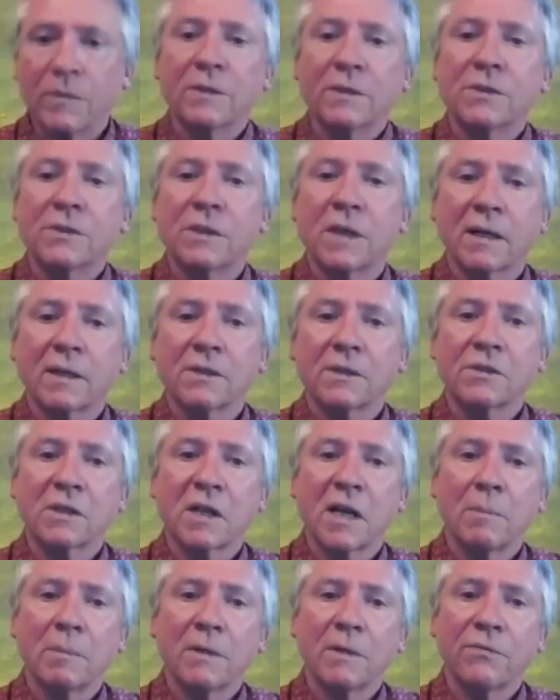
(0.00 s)
is that it's
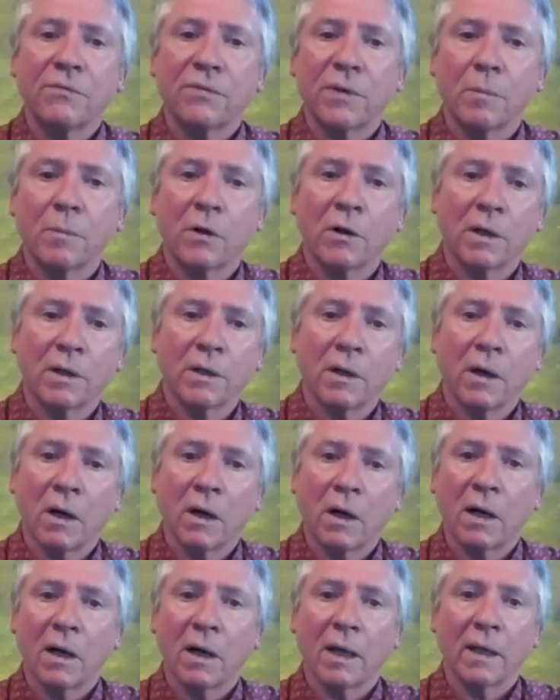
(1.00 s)
coming from on
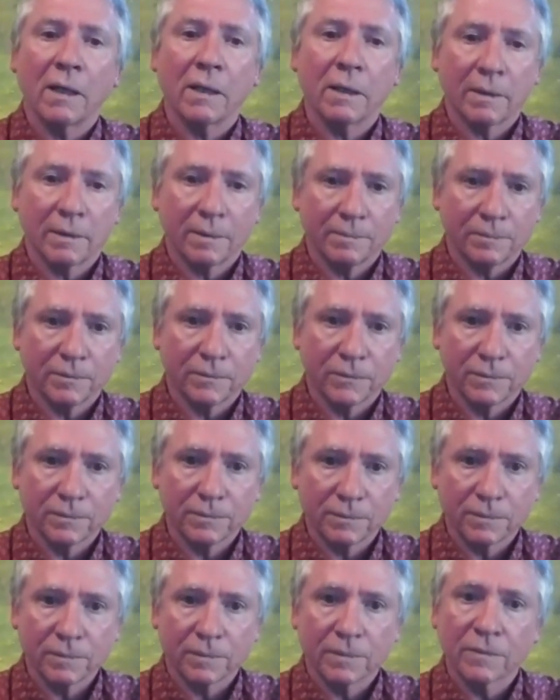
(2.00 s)
high,
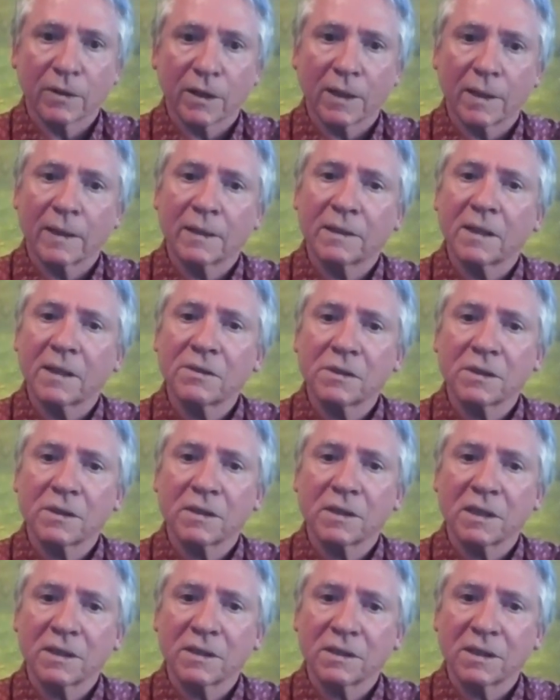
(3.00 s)
right? It
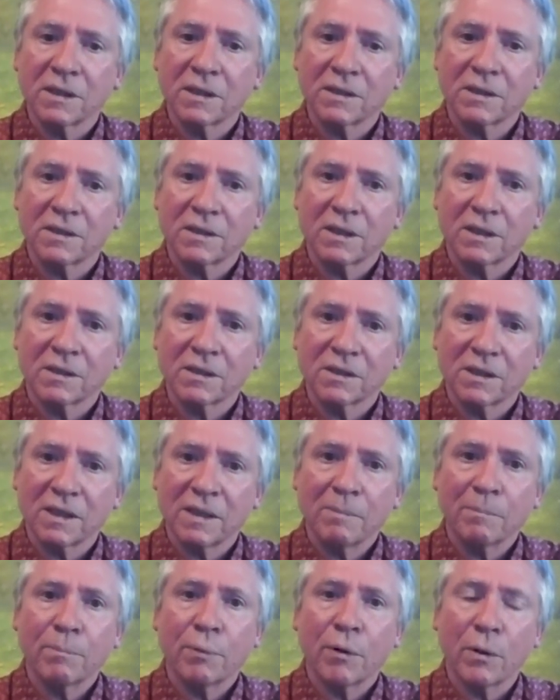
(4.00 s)
doesn't. Yep. It's
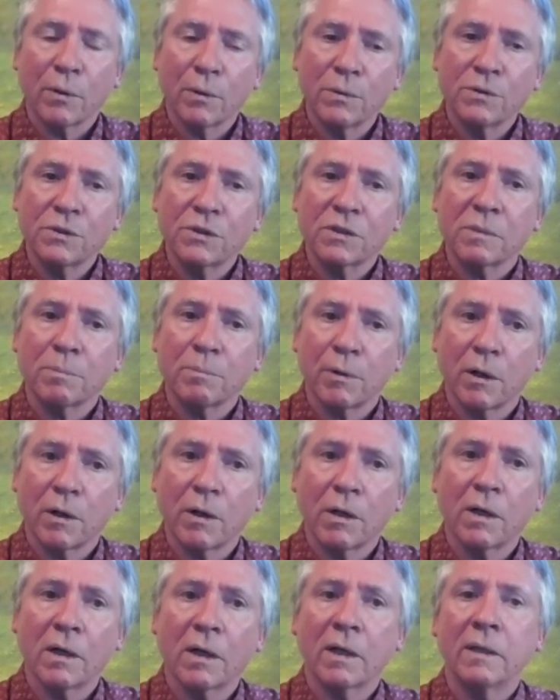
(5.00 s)
imposed
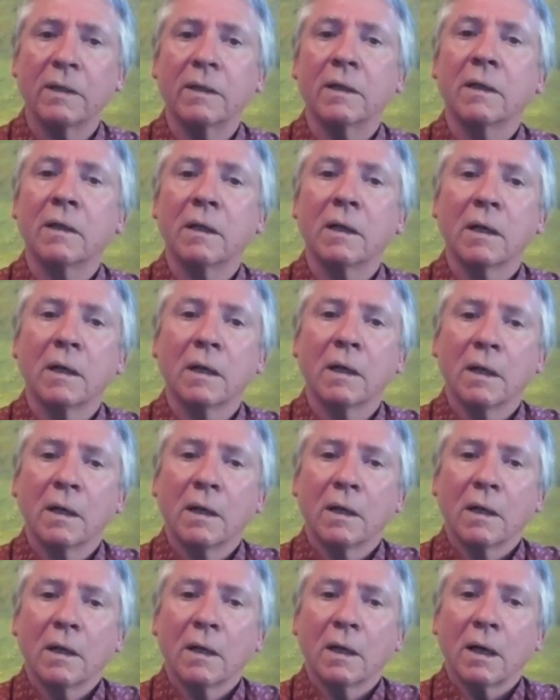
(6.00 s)
upon
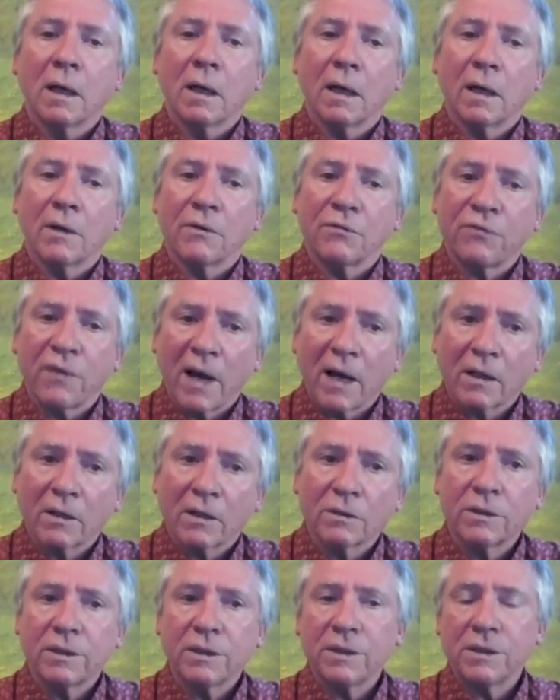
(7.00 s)

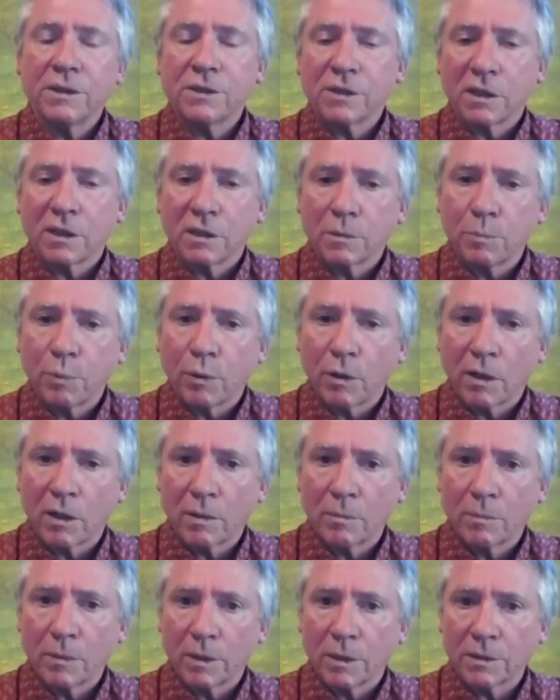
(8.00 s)
faculties and
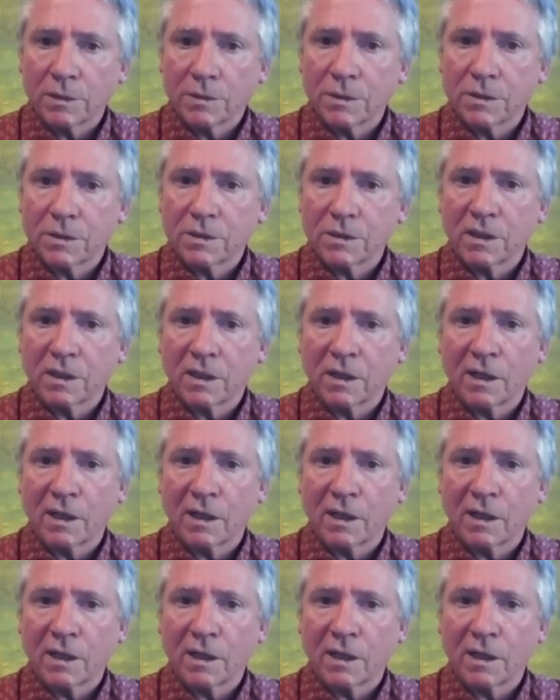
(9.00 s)
departments,